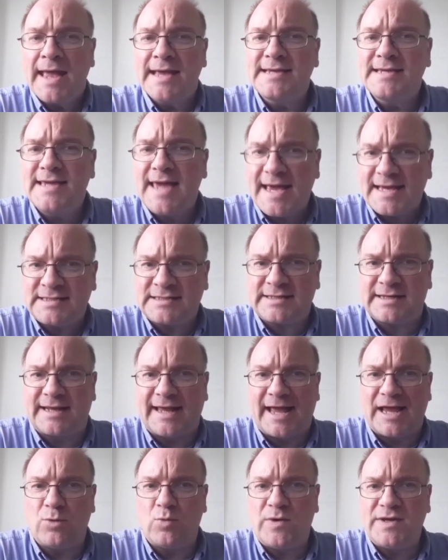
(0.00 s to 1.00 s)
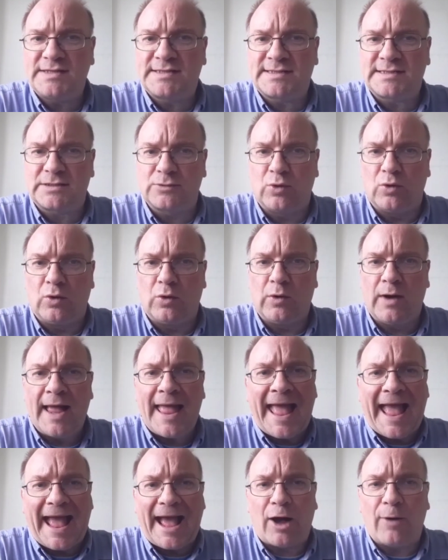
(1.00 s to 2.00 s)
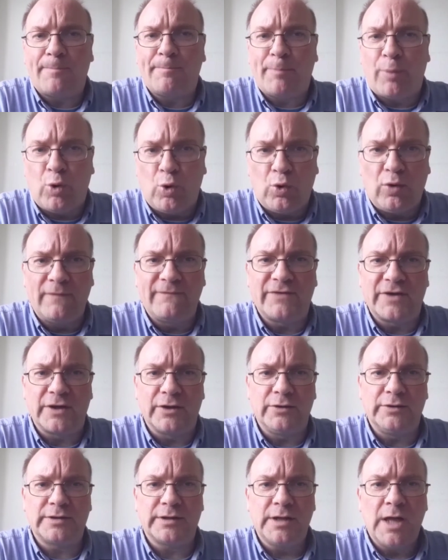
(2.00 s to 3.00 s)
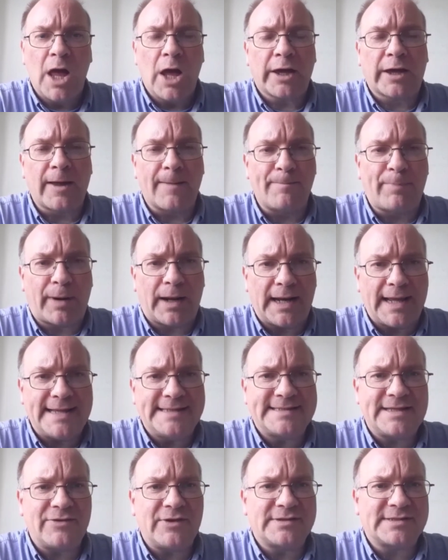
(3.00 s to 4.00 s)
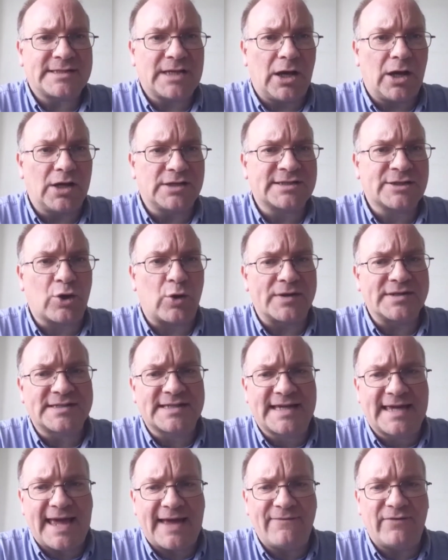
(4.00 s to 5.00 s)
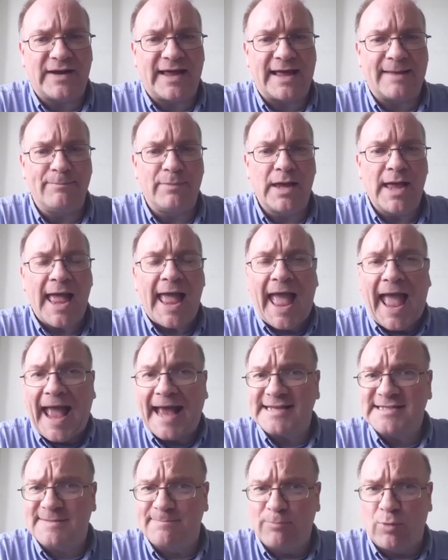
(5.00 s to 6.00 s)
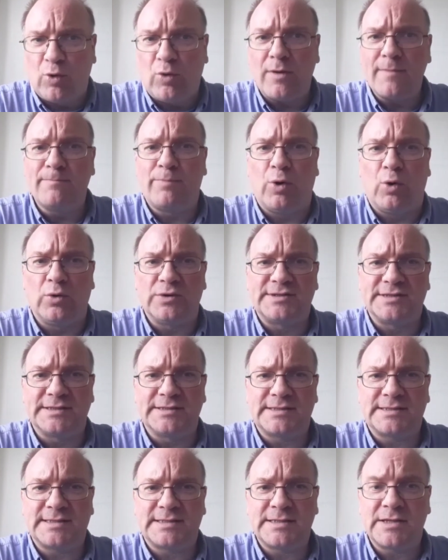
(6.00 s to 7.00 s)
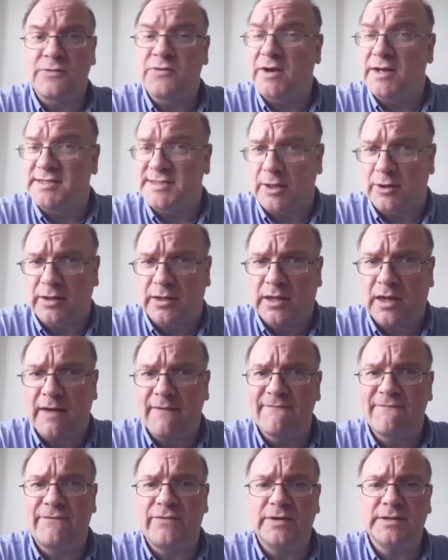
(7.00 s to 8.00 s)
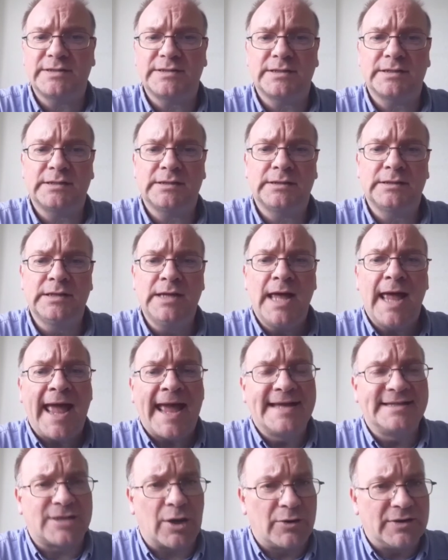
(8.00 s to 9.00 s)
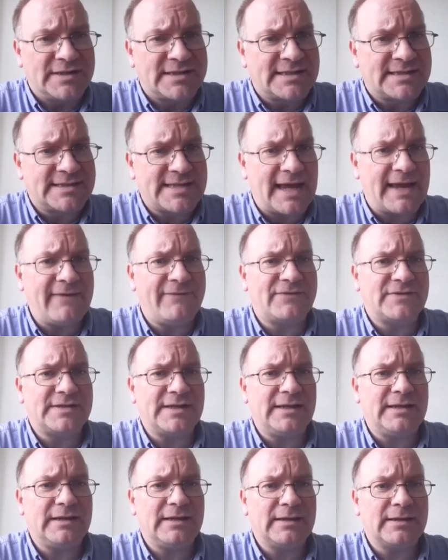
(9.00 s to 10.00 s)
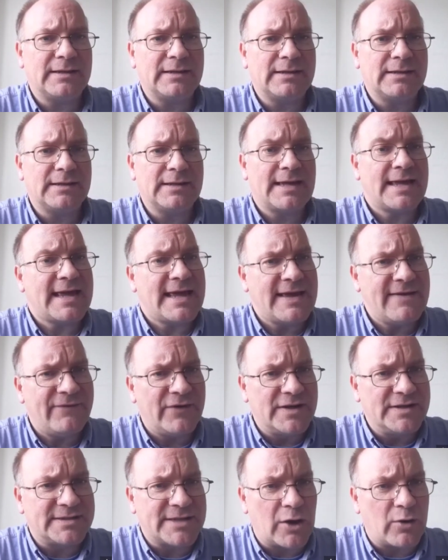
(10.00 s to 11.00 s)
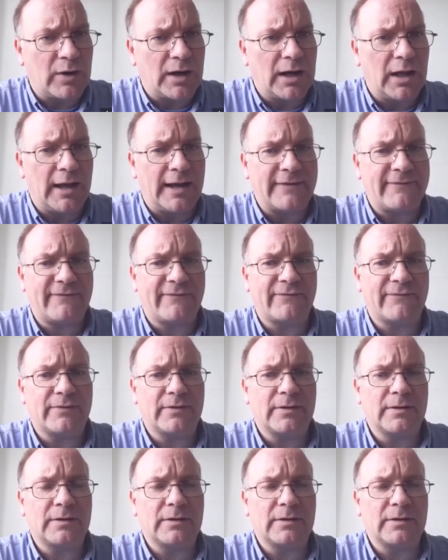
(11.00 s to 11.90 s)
Yesterday, we saw how Paul viewed completing the task God has given him as more important than his own comfort, his own safety, even his own life.